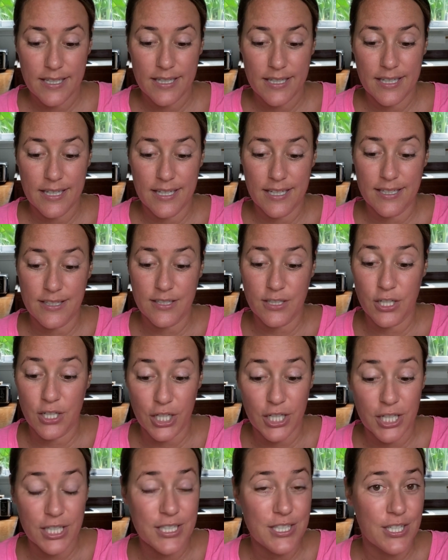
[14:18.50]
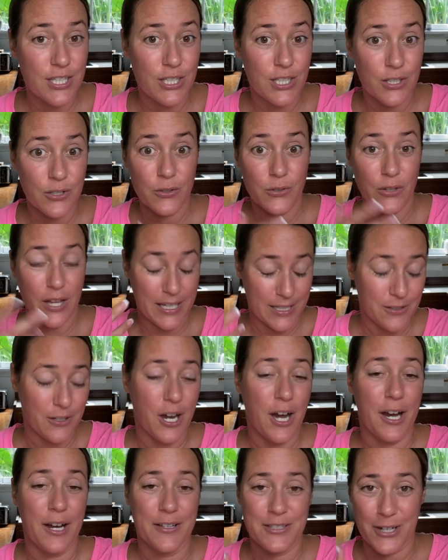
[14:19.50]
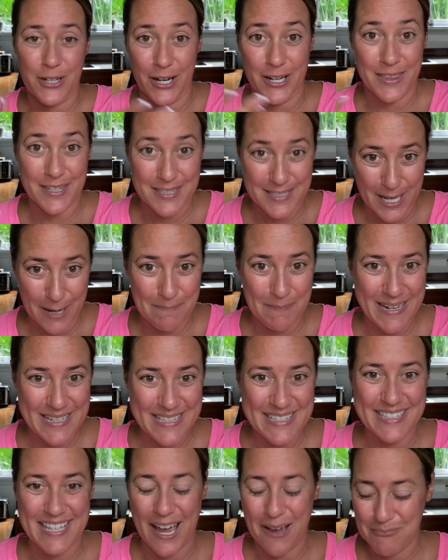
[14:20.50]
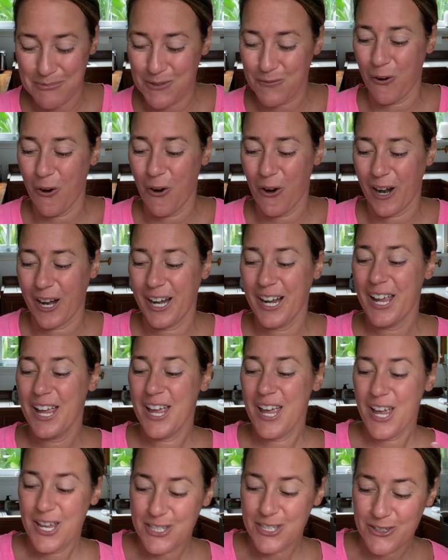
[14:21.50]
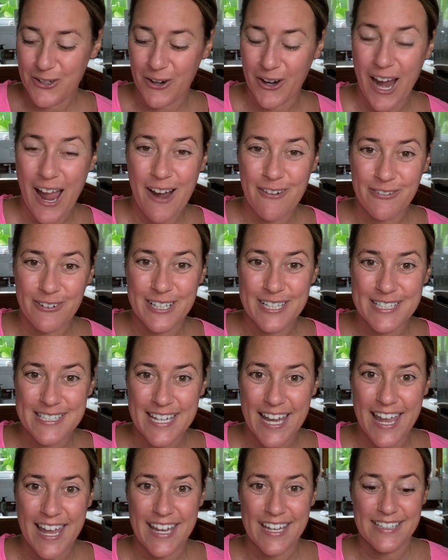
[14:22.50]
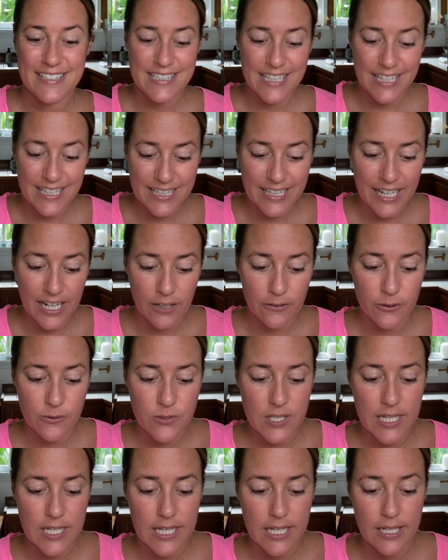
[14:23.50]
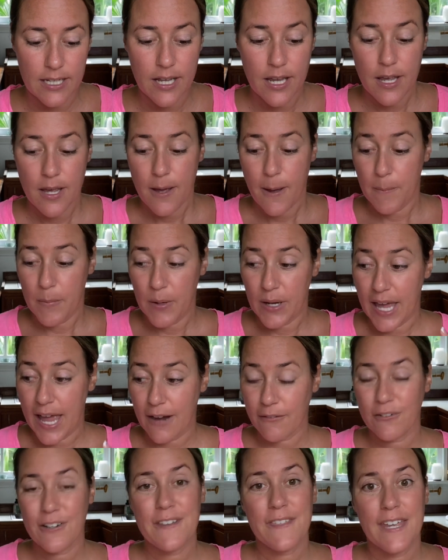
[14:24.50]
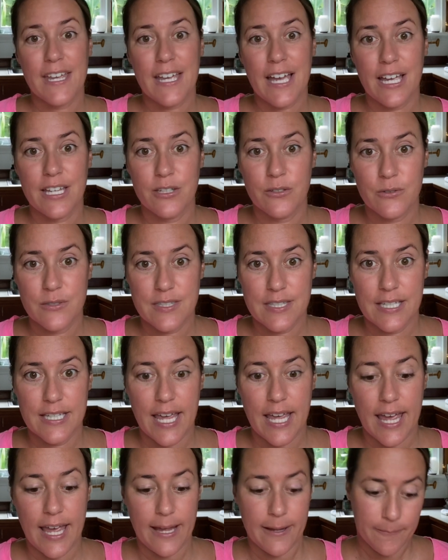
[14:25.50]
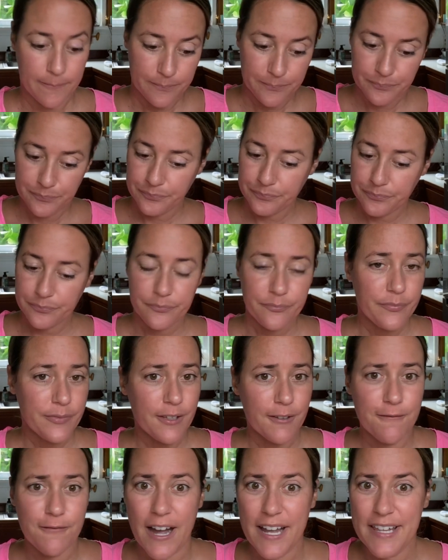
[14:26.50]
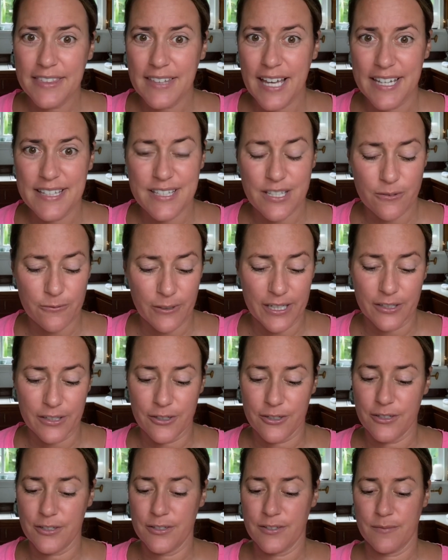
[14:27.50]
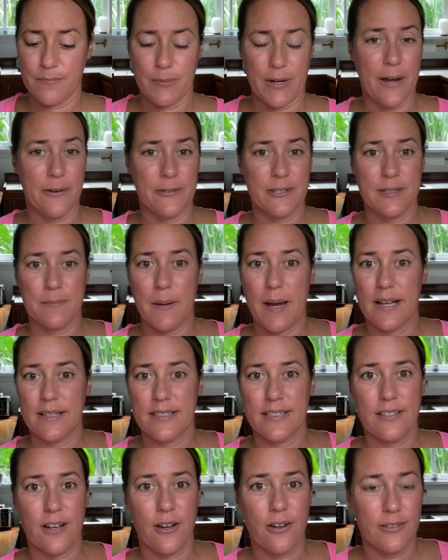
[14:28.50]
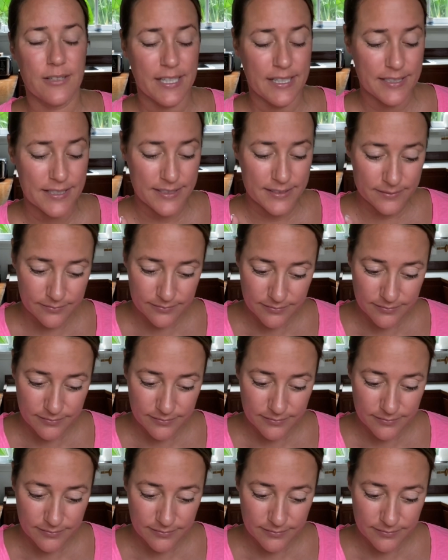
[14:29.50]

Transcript: is good to you, the step-by-steps for your everyday skincare routine. But everything I used today, fine lines and wrinkles, brown spots, dullness,